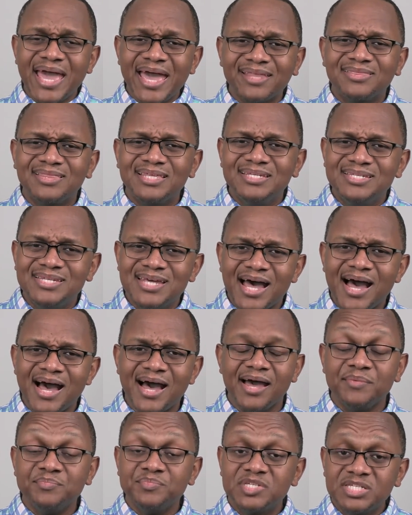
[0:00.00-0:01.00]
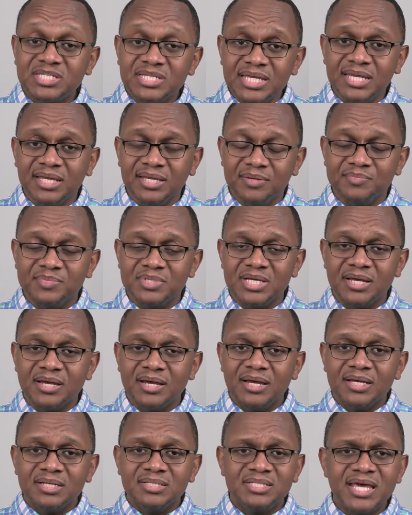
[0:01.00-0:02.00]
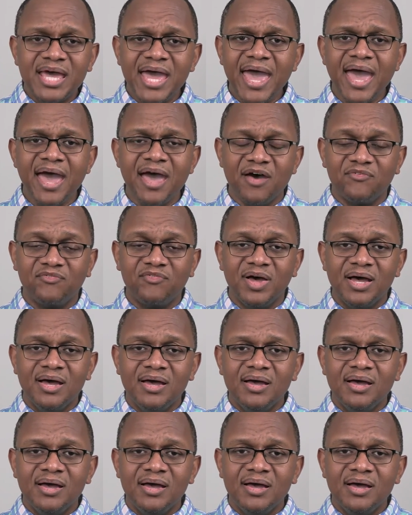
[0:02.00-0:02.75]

at the time seemed to have.